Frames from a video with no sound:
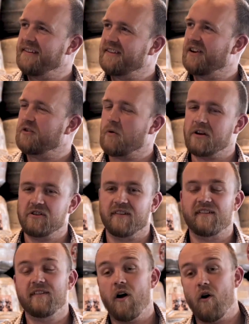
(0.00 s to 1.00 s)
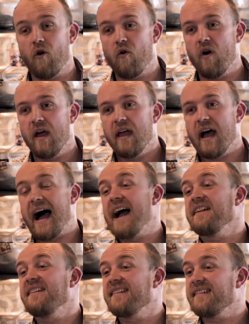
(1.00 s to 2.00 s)
That's a good question. So
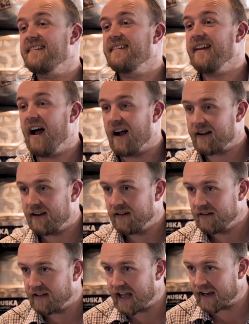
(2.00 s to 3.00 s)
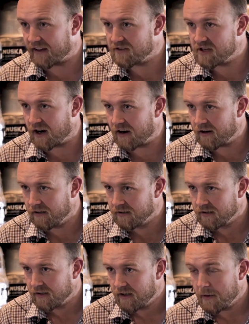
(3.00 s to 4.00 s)
I suck at guitar,
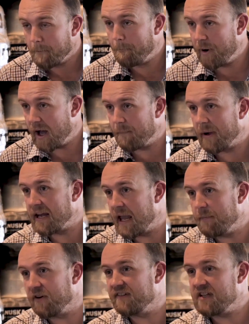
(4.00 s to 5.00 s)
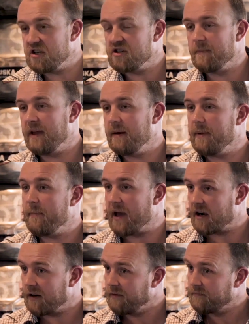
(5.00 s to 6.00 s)
but my neighbor's teaching me to be
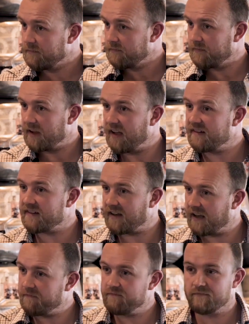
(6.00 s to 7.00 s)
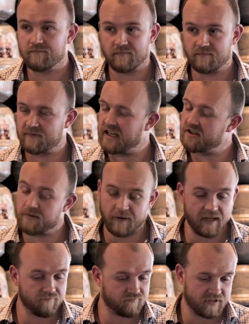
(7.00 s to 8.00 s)
better. He's teaching
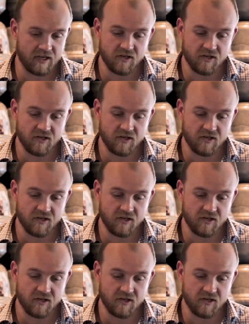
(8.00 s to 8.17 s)
me.